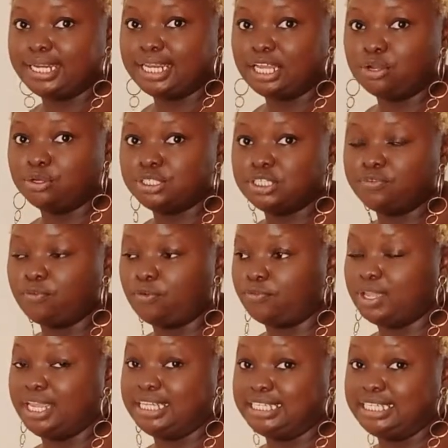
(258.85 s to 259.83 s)
and I got it for
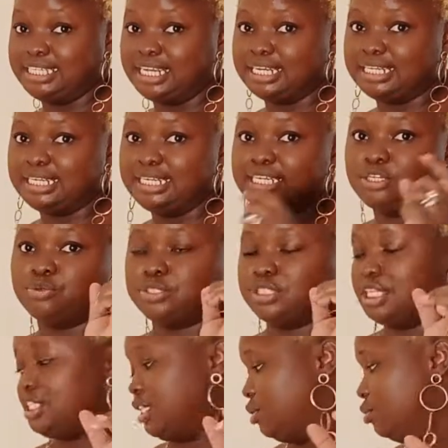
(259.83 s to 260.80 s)
1,800. It
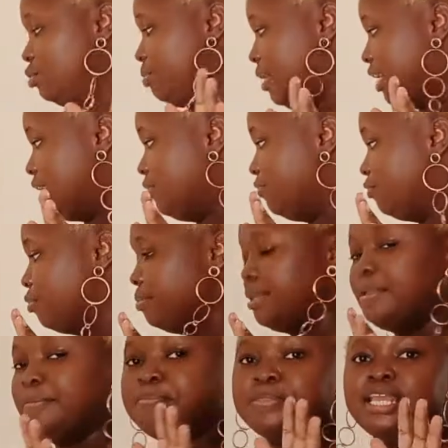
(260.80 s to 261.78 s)
was such a good bargain for
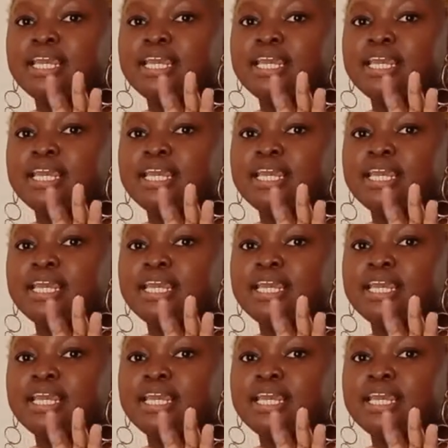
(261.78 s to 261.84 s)
me.